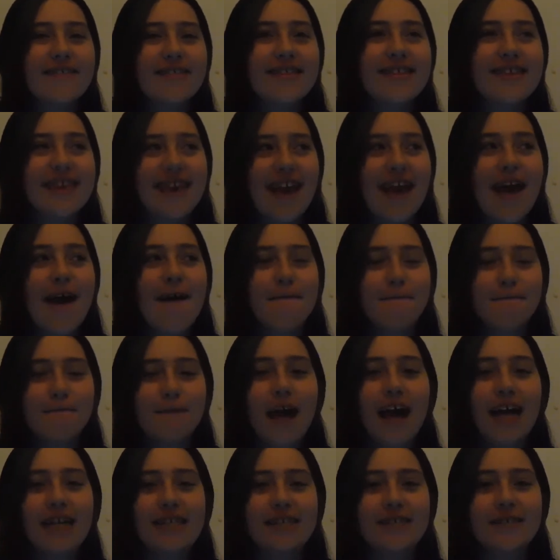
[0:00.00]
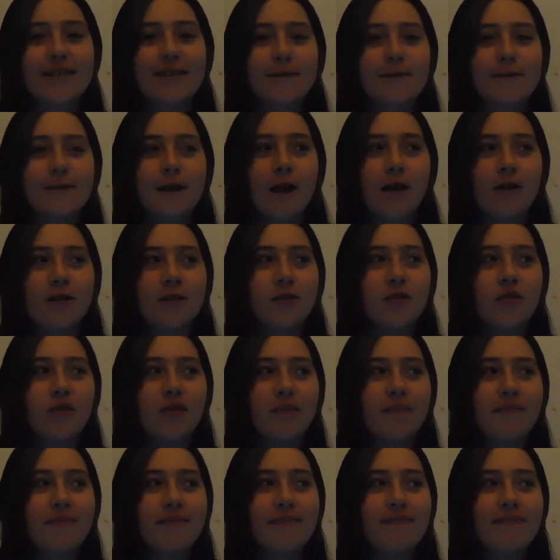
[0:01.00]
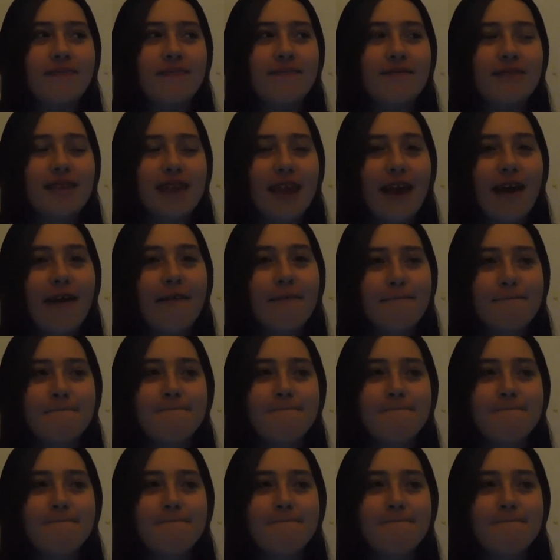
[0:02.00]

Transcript: Yeah, I still talk to him. Yeah.